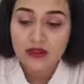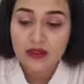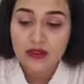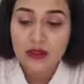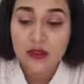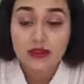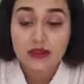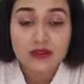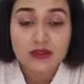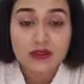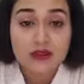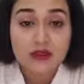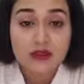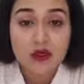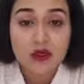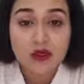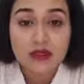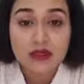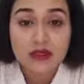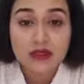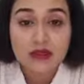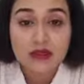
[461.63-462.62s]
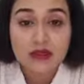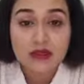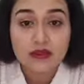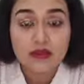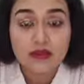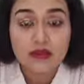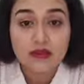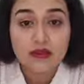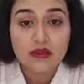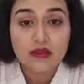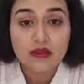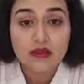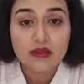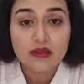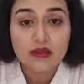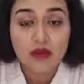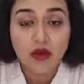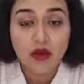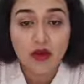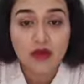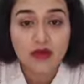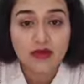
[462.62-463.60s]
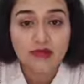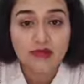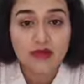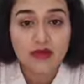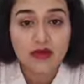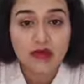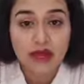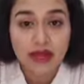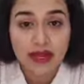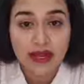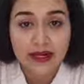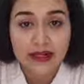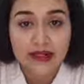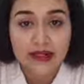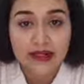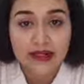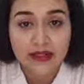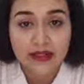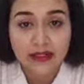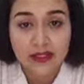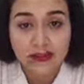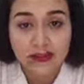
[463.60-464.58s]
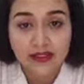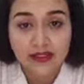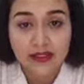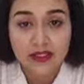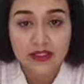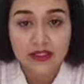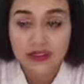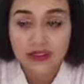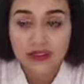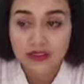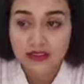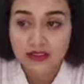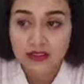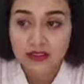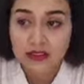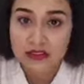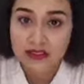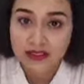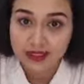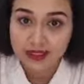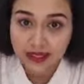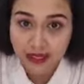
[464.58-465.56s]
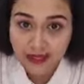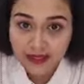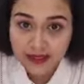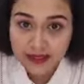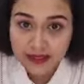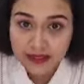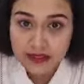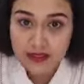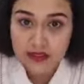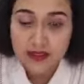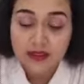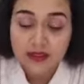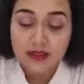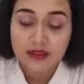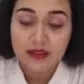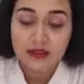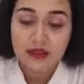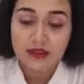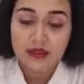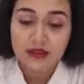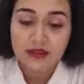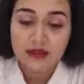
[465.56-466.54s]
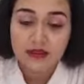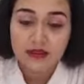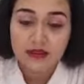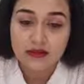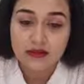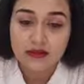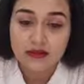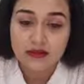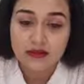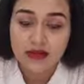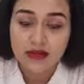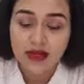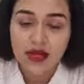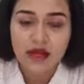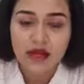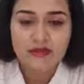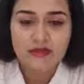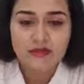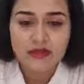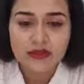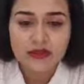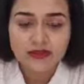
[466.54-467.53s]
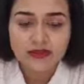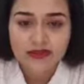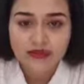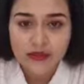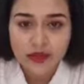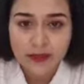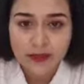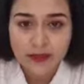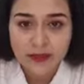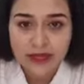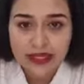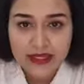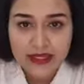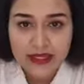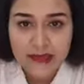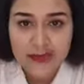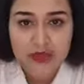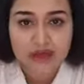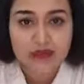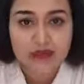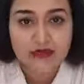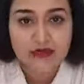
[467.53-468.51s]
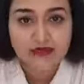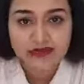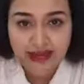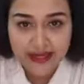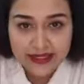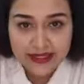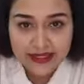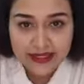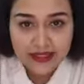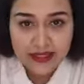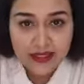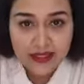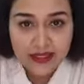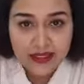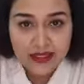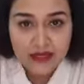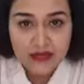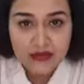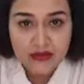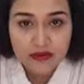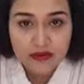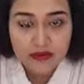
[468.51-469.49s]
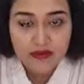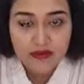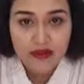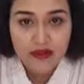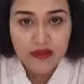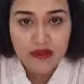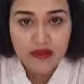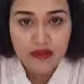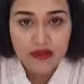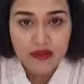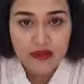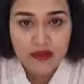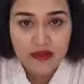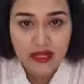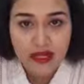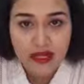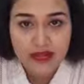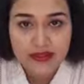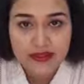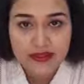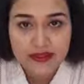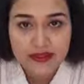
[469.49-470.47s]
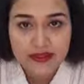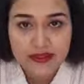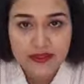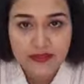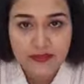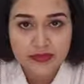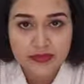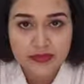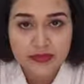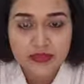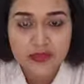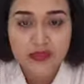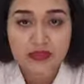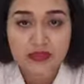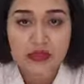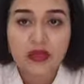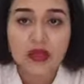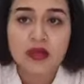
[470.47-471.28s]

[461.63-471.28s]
Another common cause for acne eruption is your diet. I won't blame a fatty diet for the acne eruptions.